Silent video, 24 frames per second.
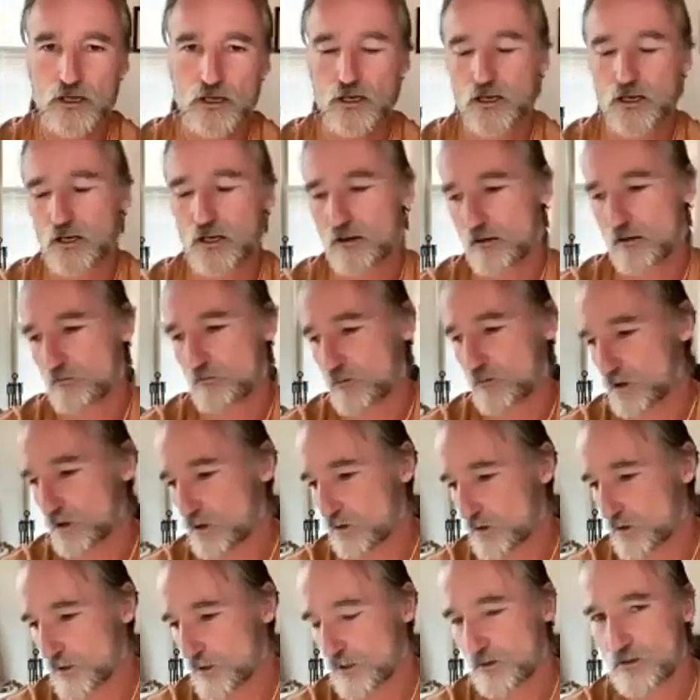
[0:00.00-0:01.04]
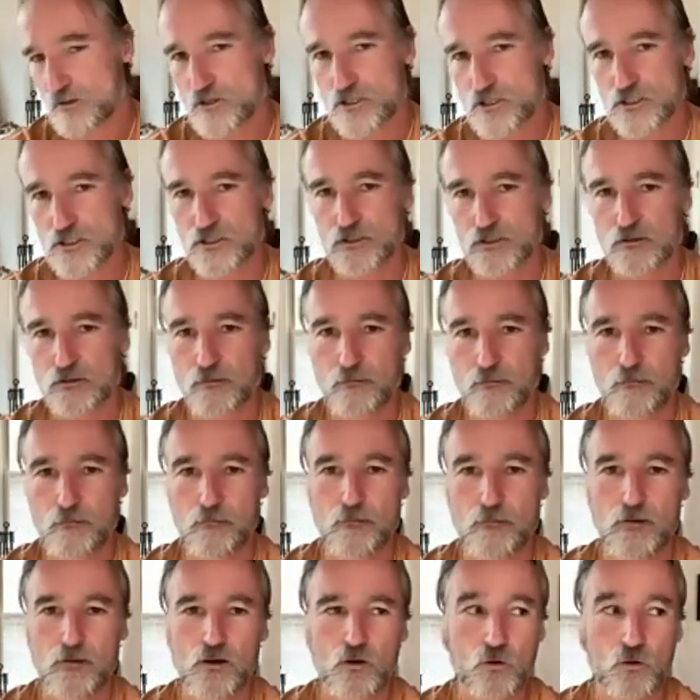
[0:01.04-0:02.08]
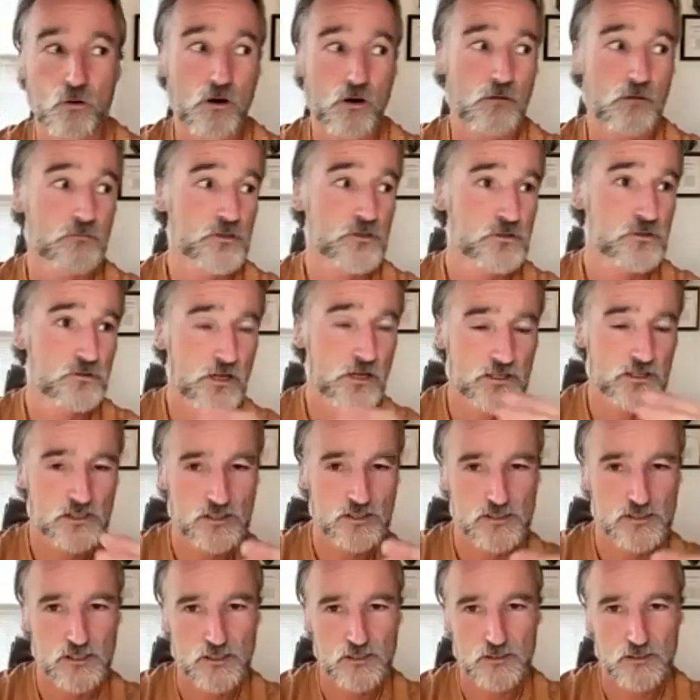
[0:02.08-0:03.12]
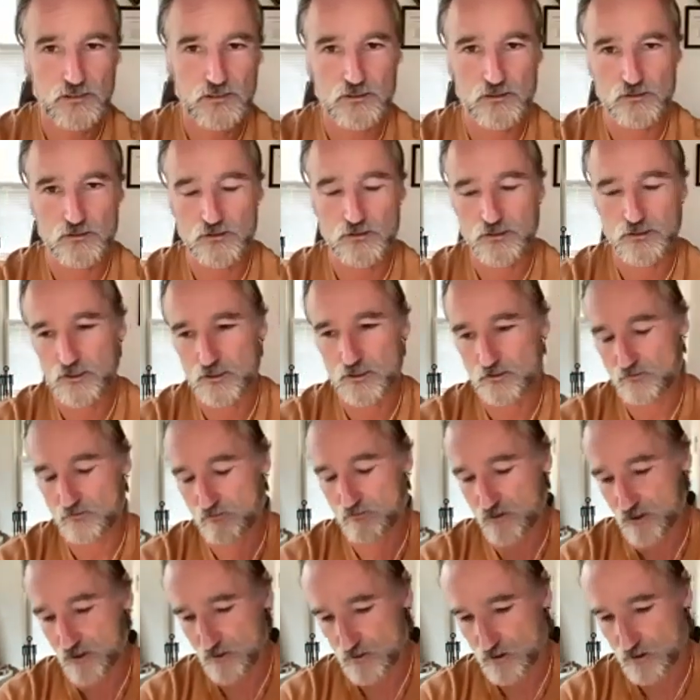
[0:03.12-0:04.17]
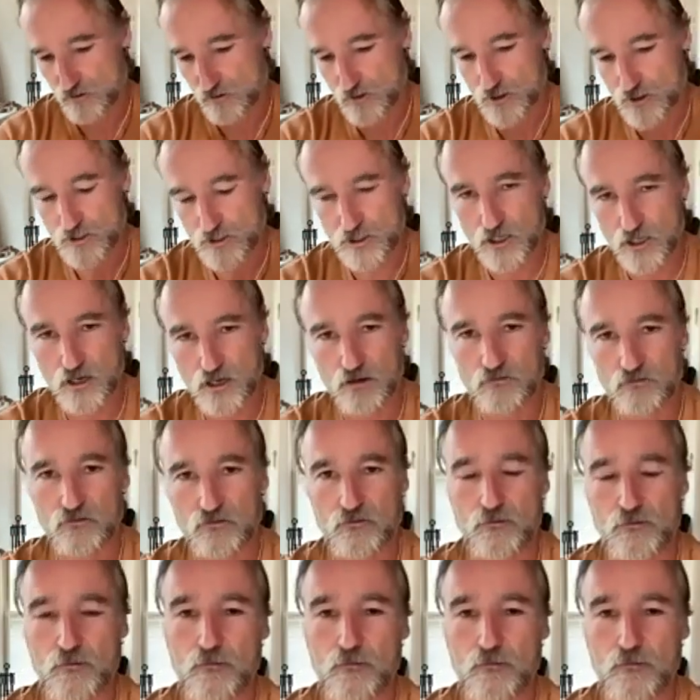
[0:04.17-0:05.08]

I'm low in energy, or I'm too agitated, can't find the switch off.